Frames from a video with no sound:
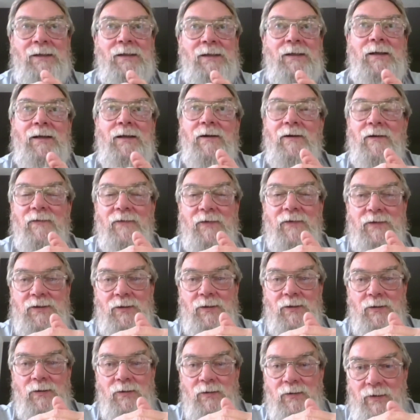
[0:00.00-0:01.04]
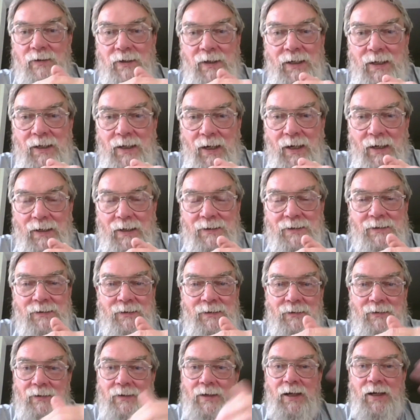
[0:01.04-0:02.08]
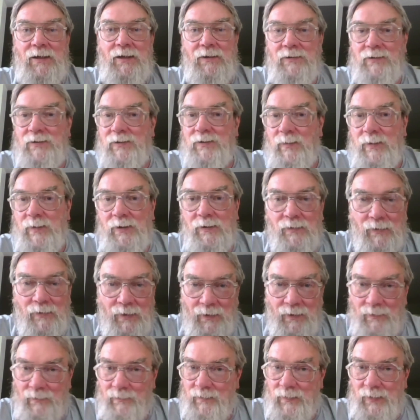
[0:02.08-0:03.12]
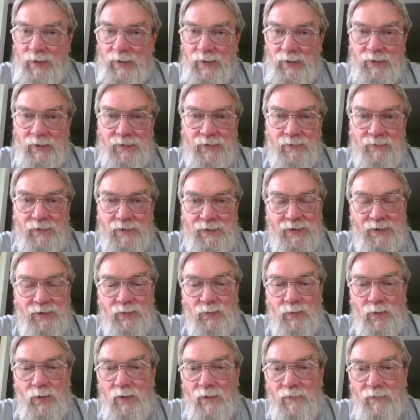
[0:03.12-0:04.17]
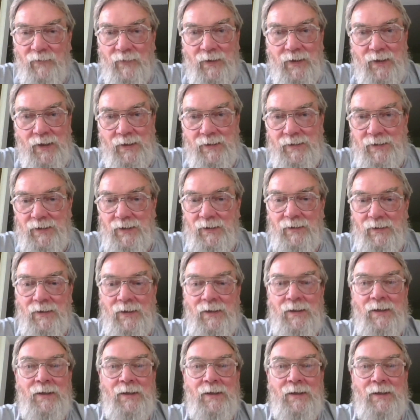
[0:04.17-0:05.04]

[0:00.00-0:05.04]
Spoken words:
if it's chlorine gas, you can't use a mineral oil because the residual olefin content